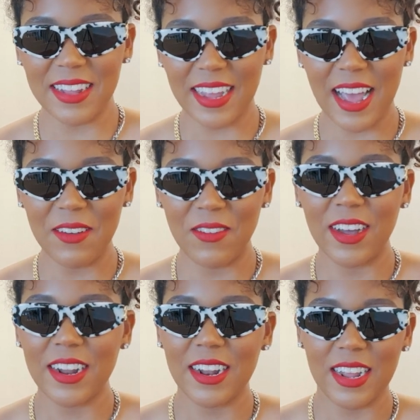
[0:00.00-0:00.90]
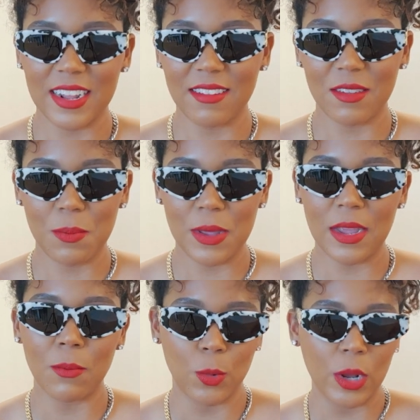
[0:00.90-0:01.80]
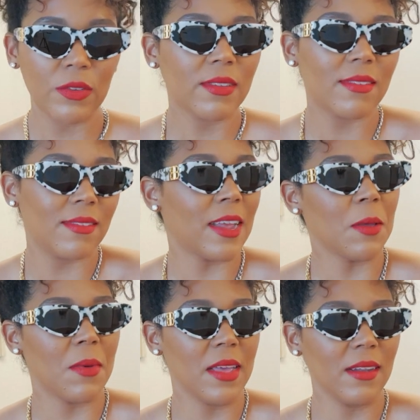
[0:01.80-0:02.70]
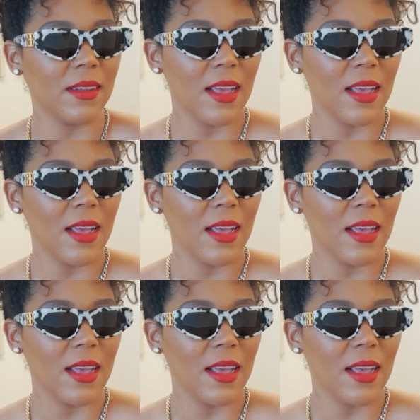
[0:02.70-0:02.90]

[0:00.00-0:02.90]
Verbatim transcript: Like I wanted it to be more of a statement